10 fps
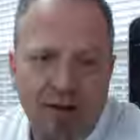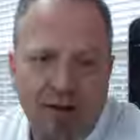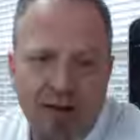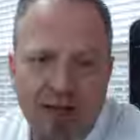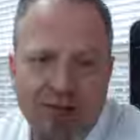
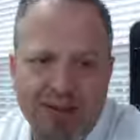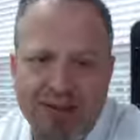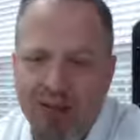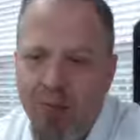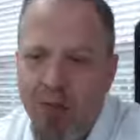And that's the
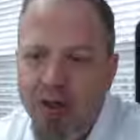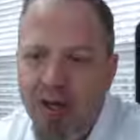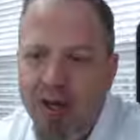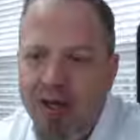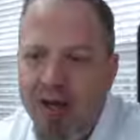tip for
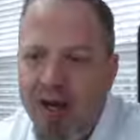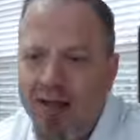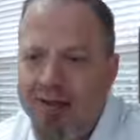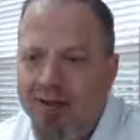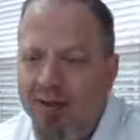today,
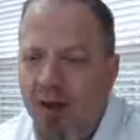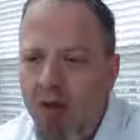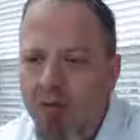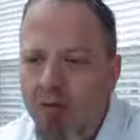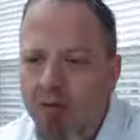guys,
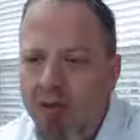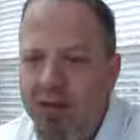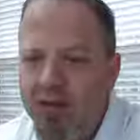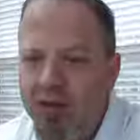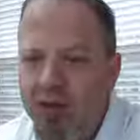
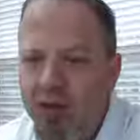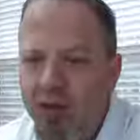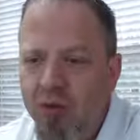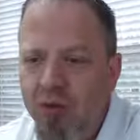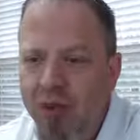is
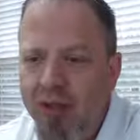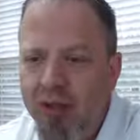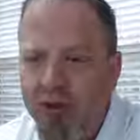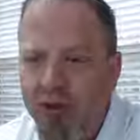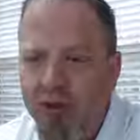to make
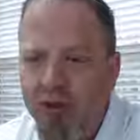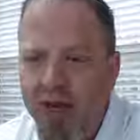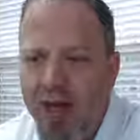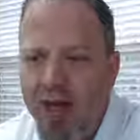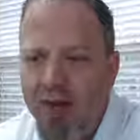sure
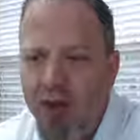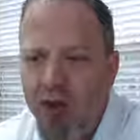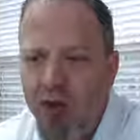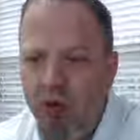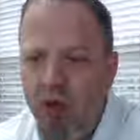that
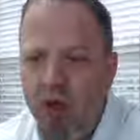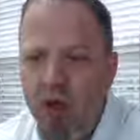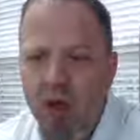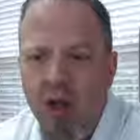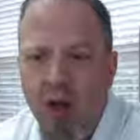you
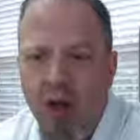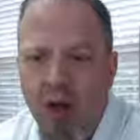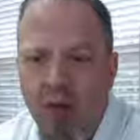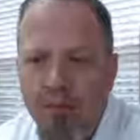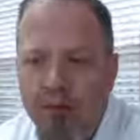
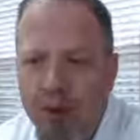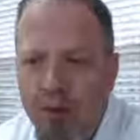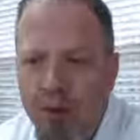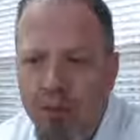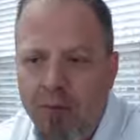keep
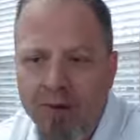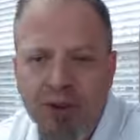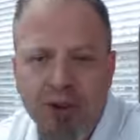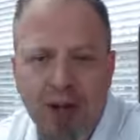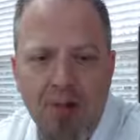your
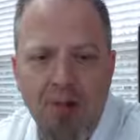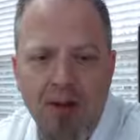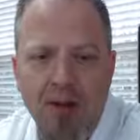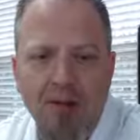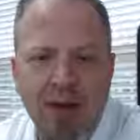information
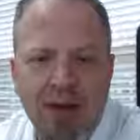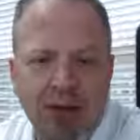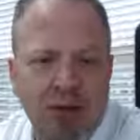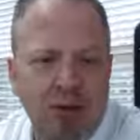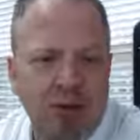up. Make
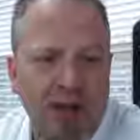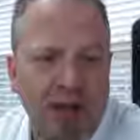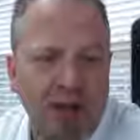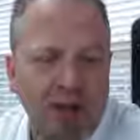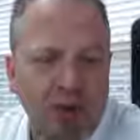sure
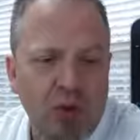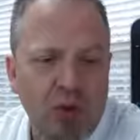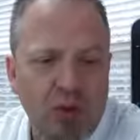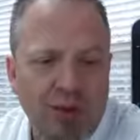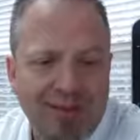that
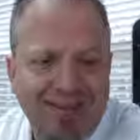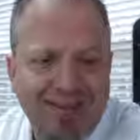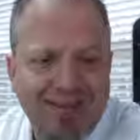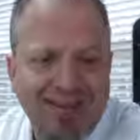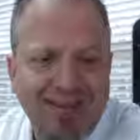you're
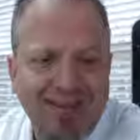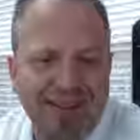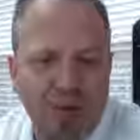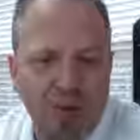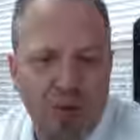consistent
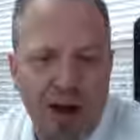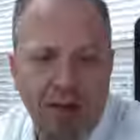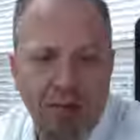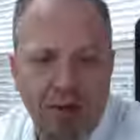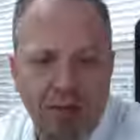in your
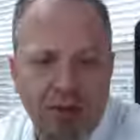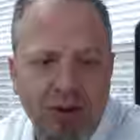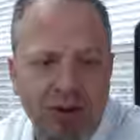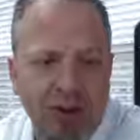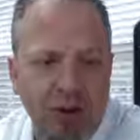graphic
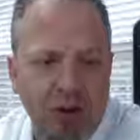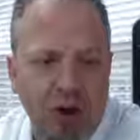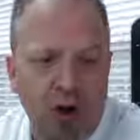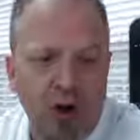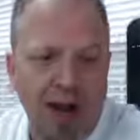images and your
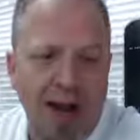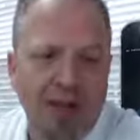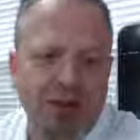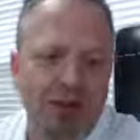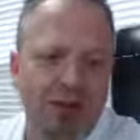call to
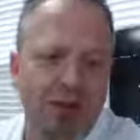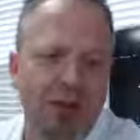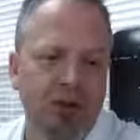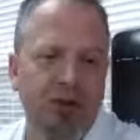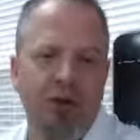actions. Make
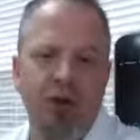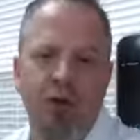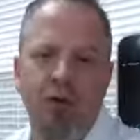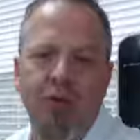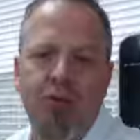sure
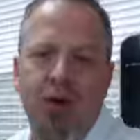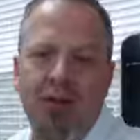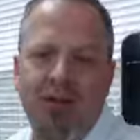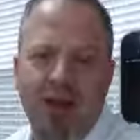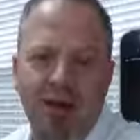your
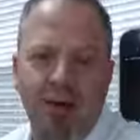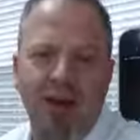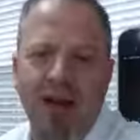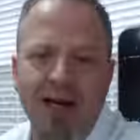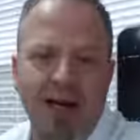response time are
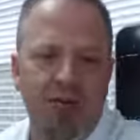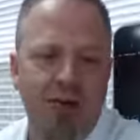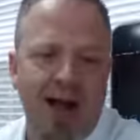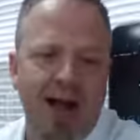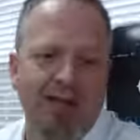lightning
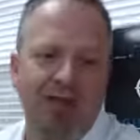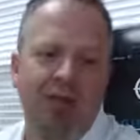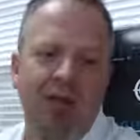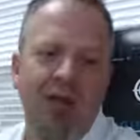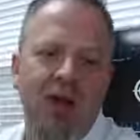fast,
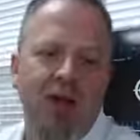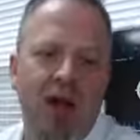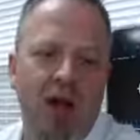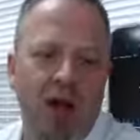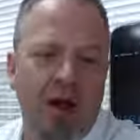
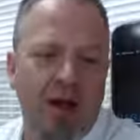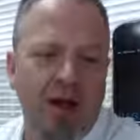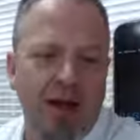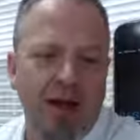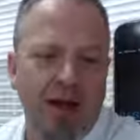
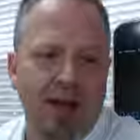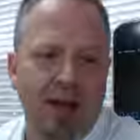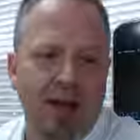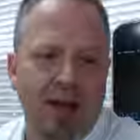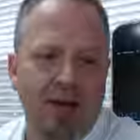
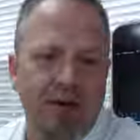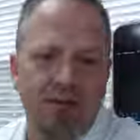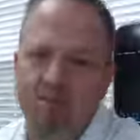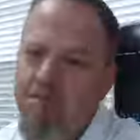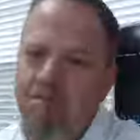and
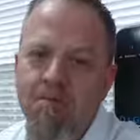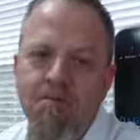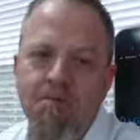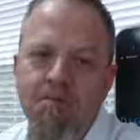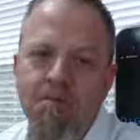
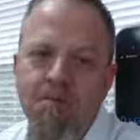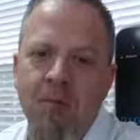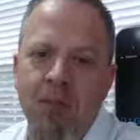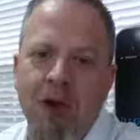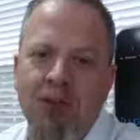
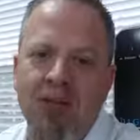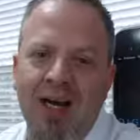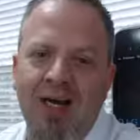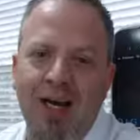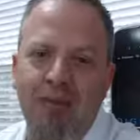launch
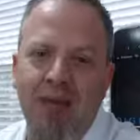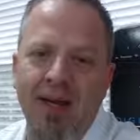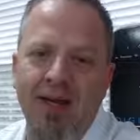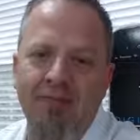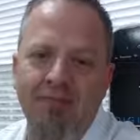that
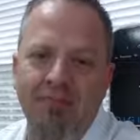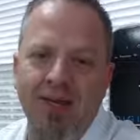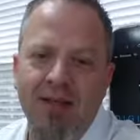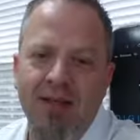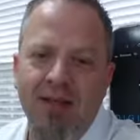campaign.
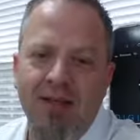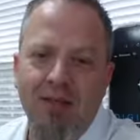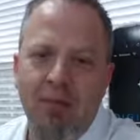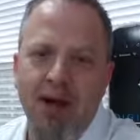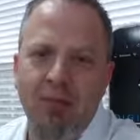
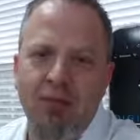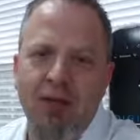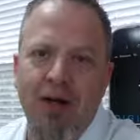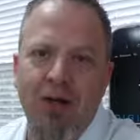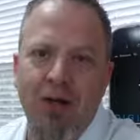My name is
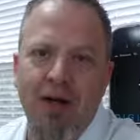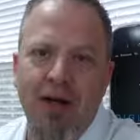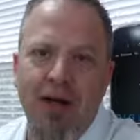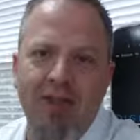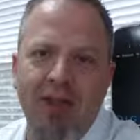Michael Wynn.
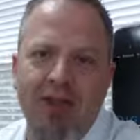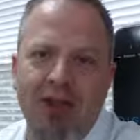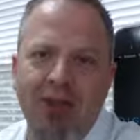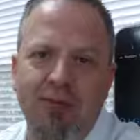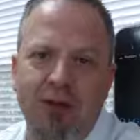I'm the
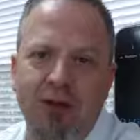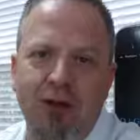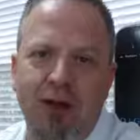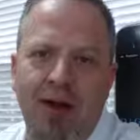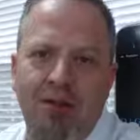Chief
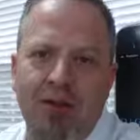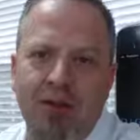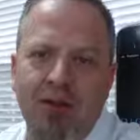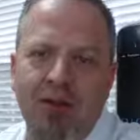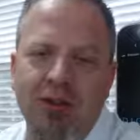Digital
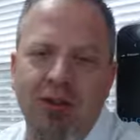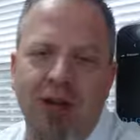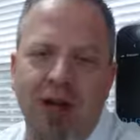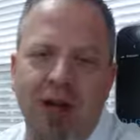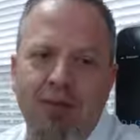Officer of Digital
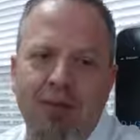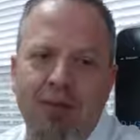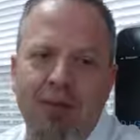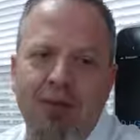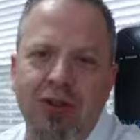Ops,
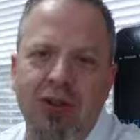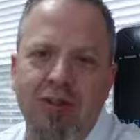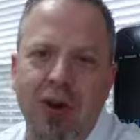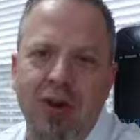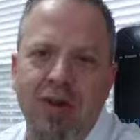a division of
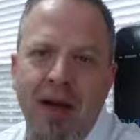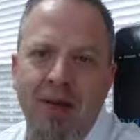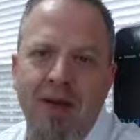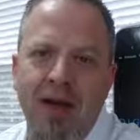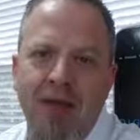RB
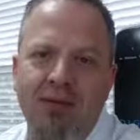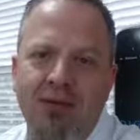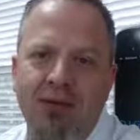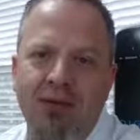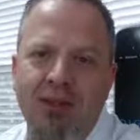Oppenheim
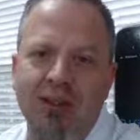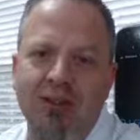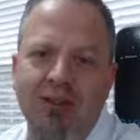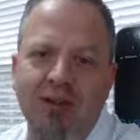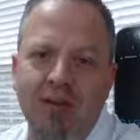
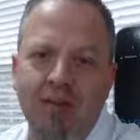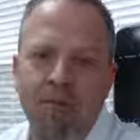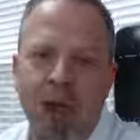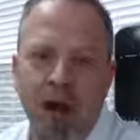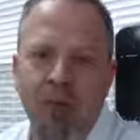Associates.
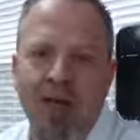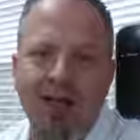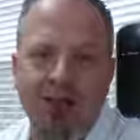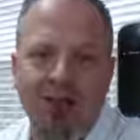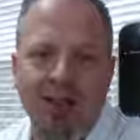I hope you
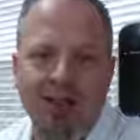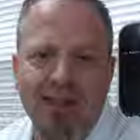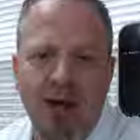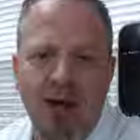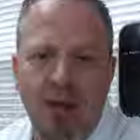guys will check us
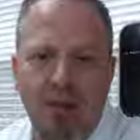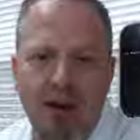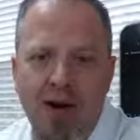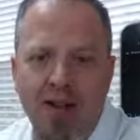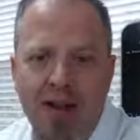out on our
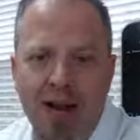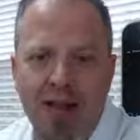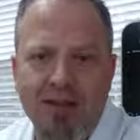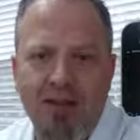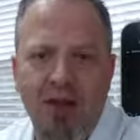
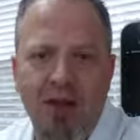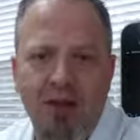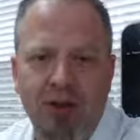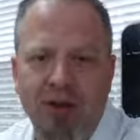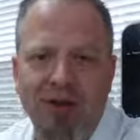
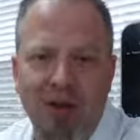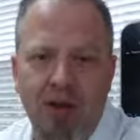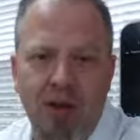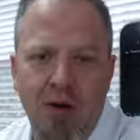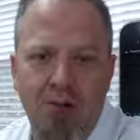podcast, check us out
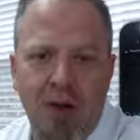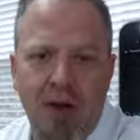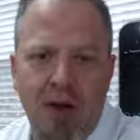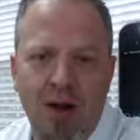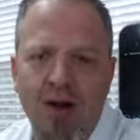on our
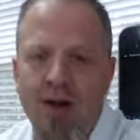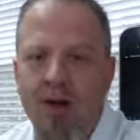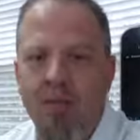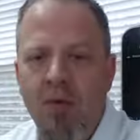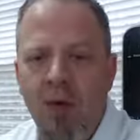blog,
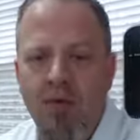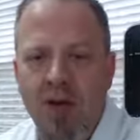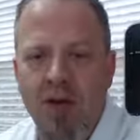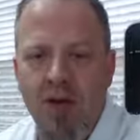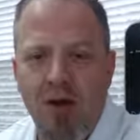our
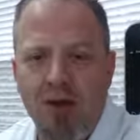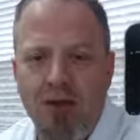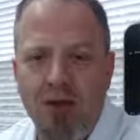videos.